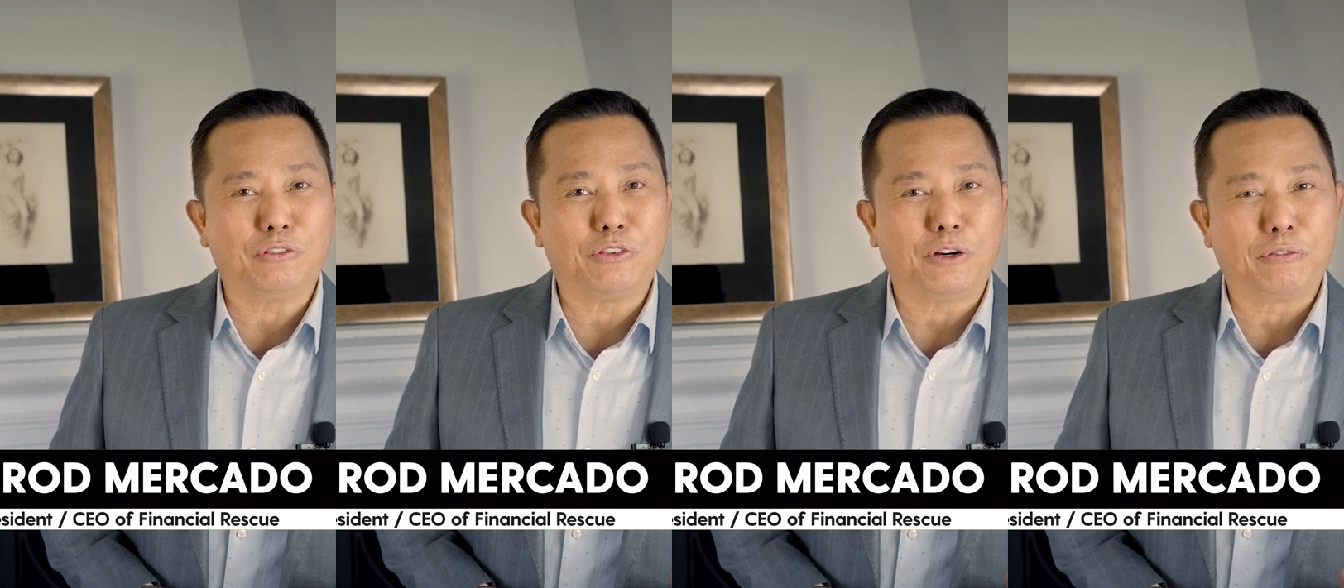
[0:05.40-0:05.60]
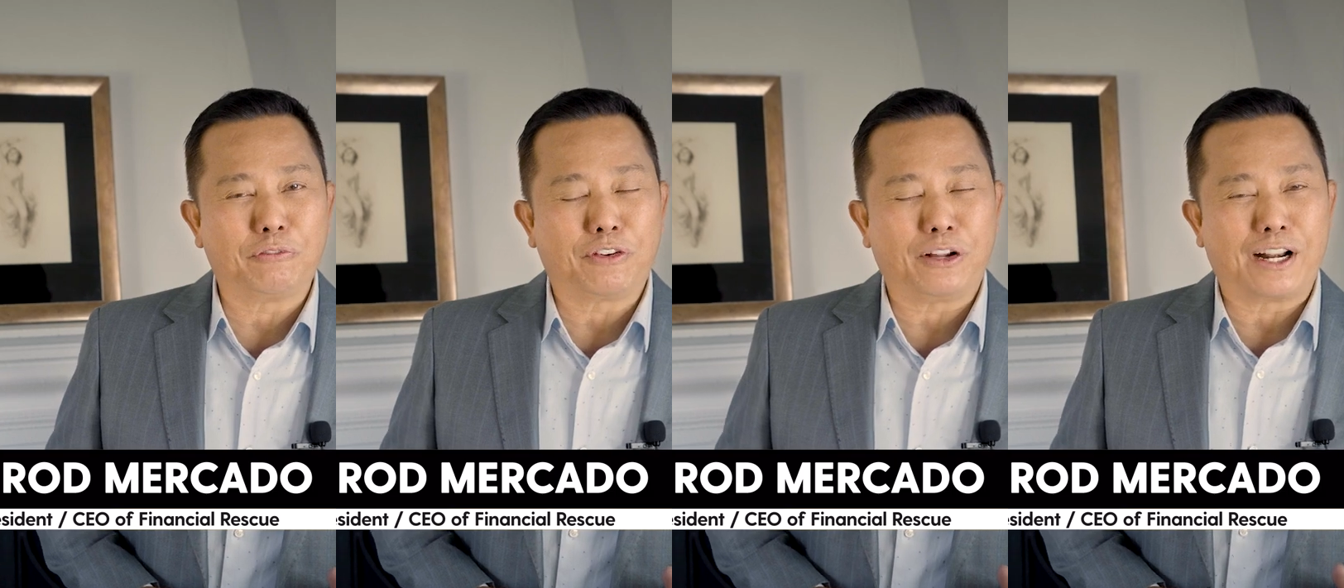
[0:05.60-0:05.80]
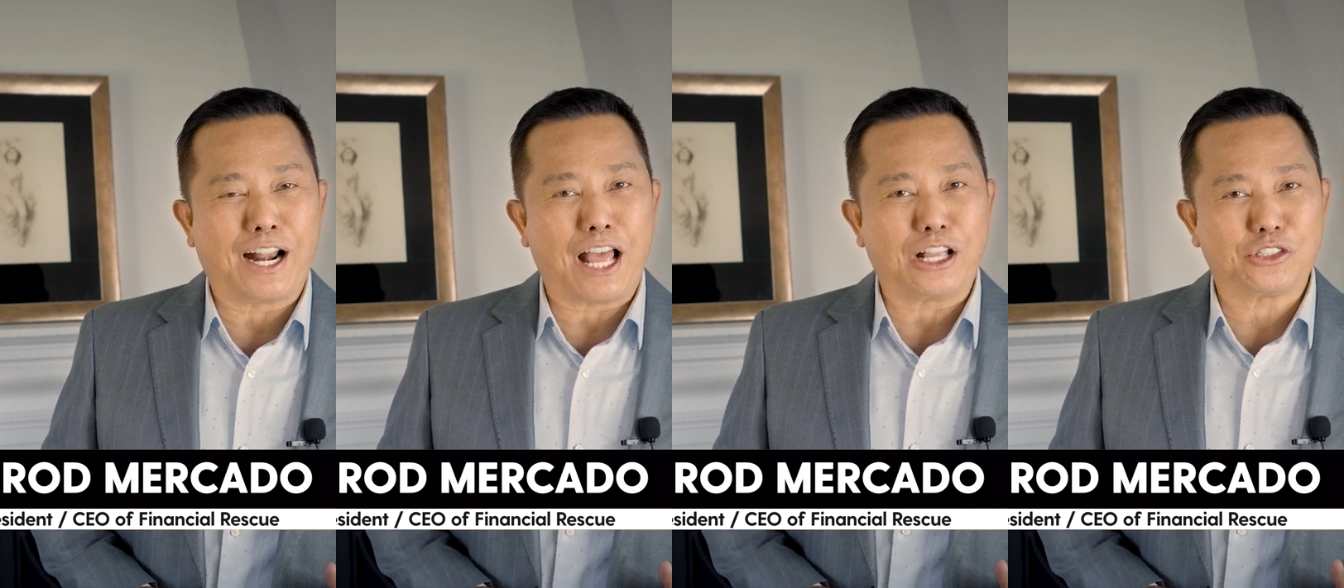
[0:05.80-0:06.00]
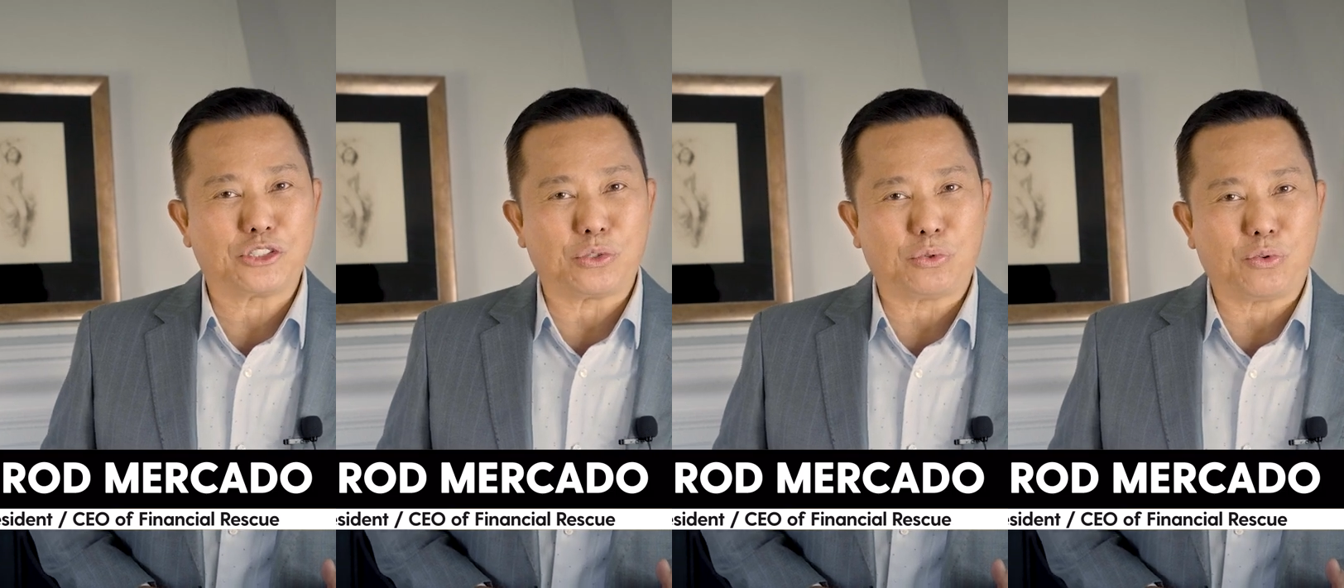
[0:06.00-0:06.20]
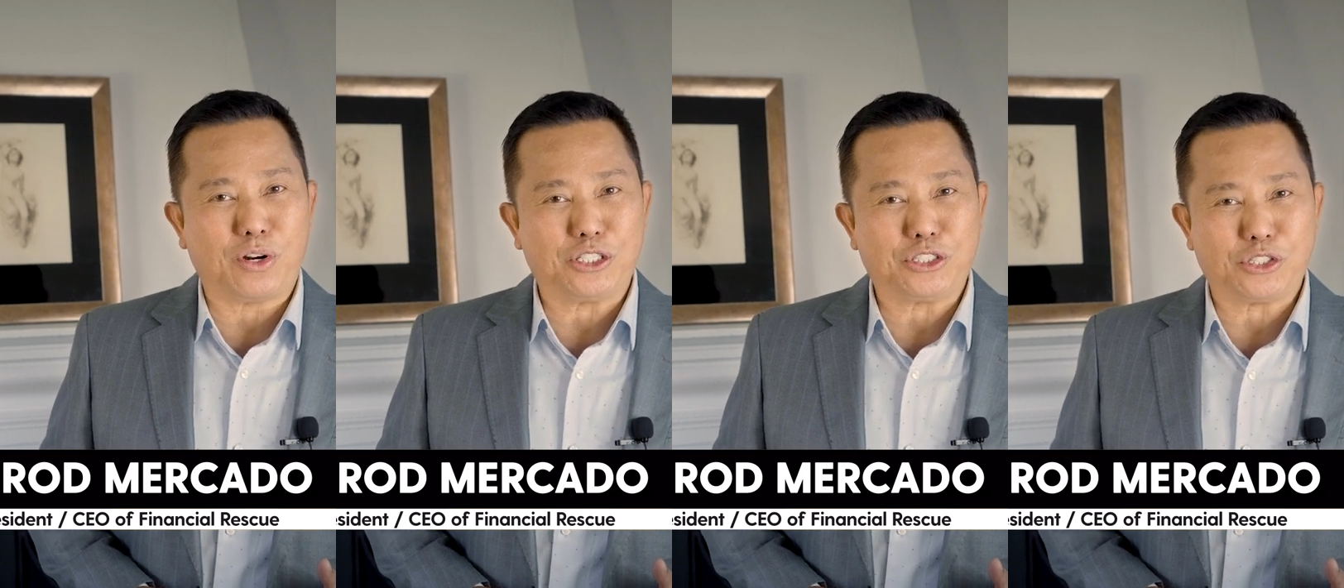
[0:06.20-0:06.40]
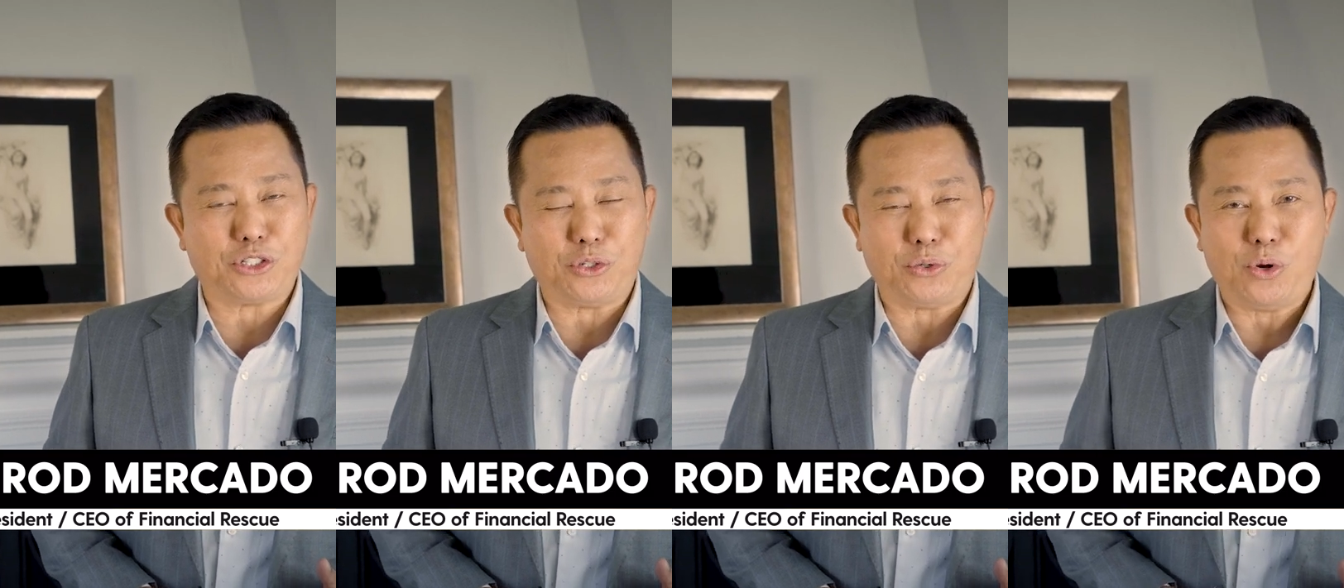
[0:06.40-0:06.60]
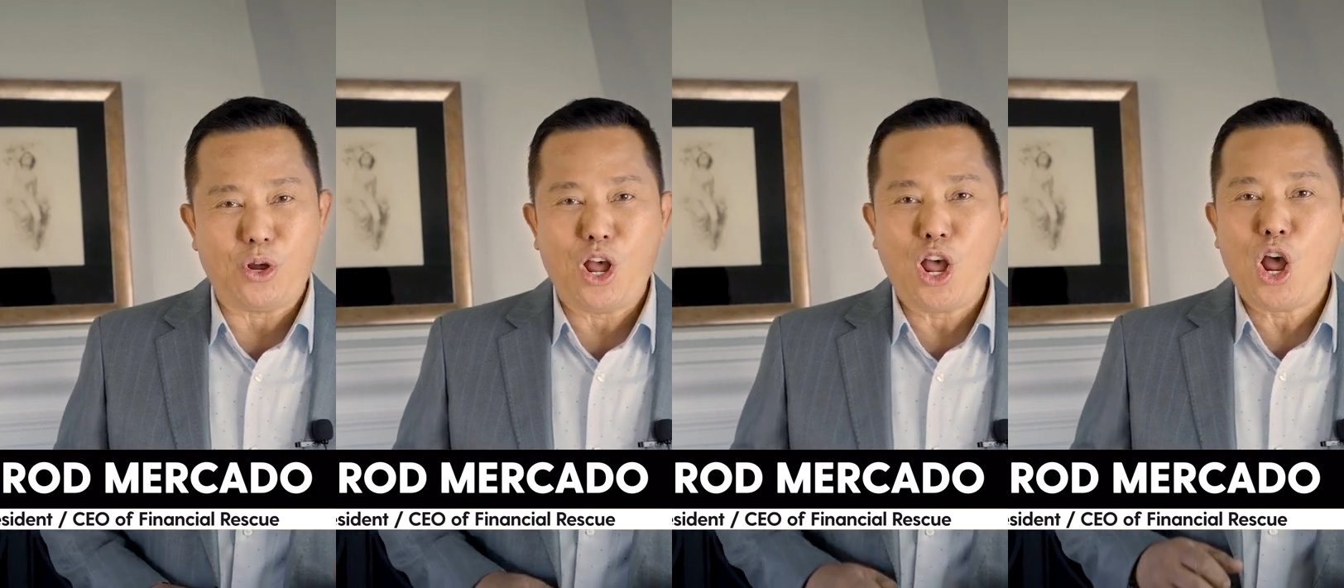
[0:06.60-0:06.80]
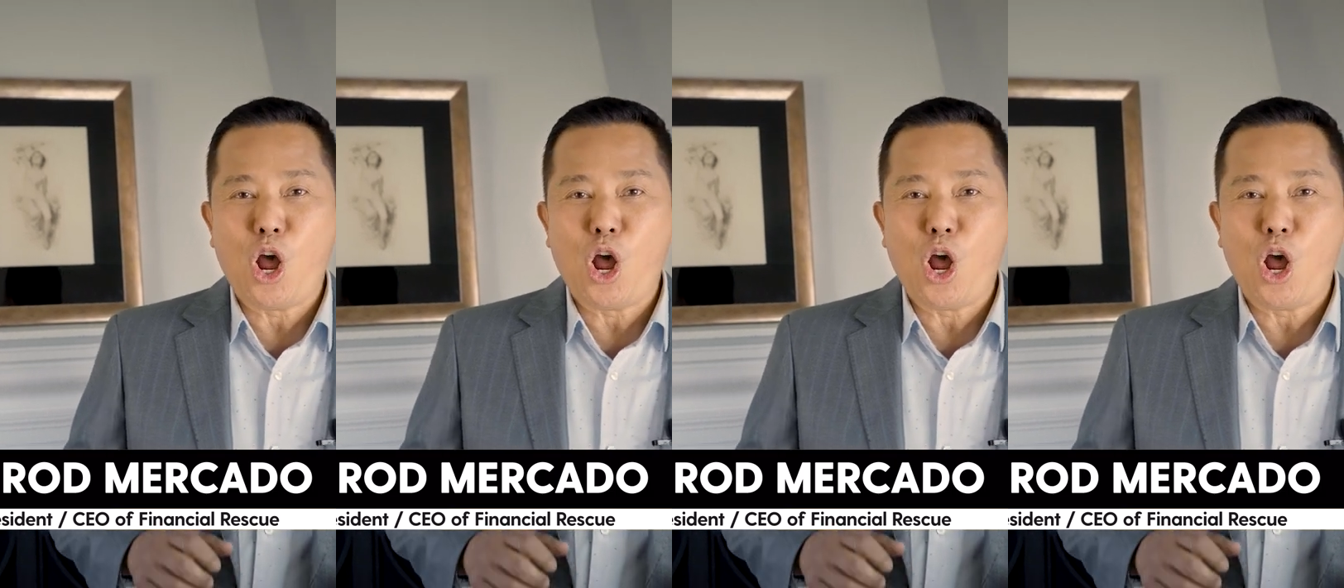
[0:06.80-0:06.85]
from Financial Rescue.